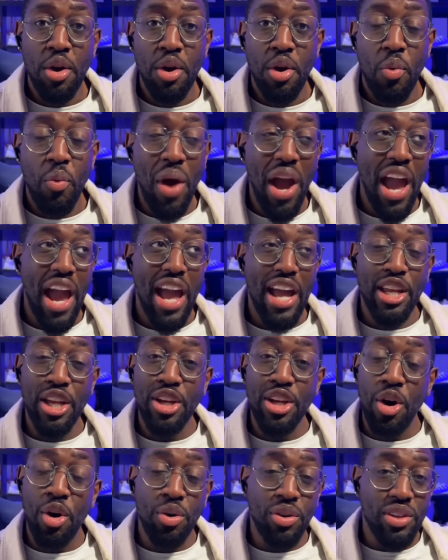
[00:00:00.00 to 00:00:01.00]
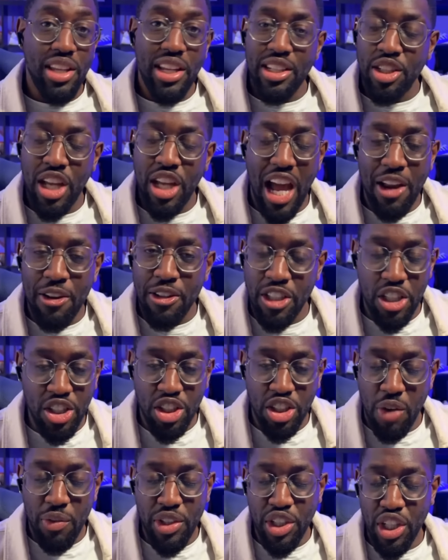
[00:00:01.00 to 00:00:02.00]
where, you know, she
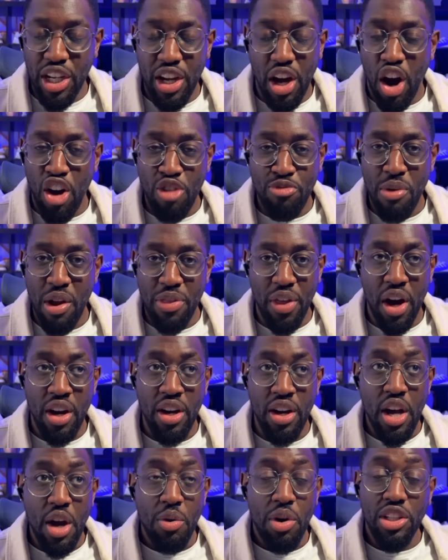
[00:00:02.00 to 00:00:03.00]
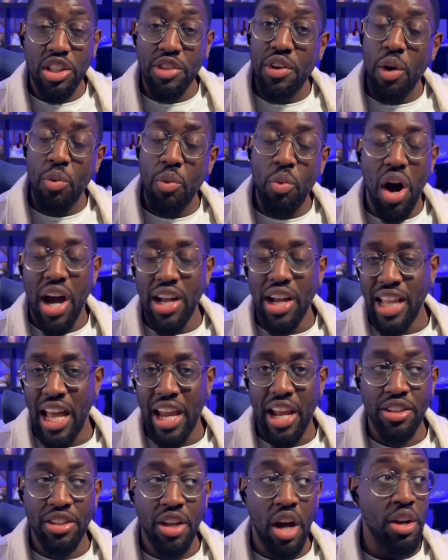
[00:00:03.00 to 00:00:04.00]
discovered she had a half-brother because of what her dad
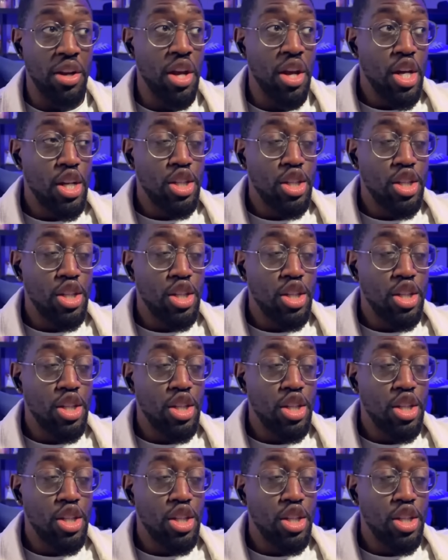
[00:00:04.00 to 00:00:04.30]
had done.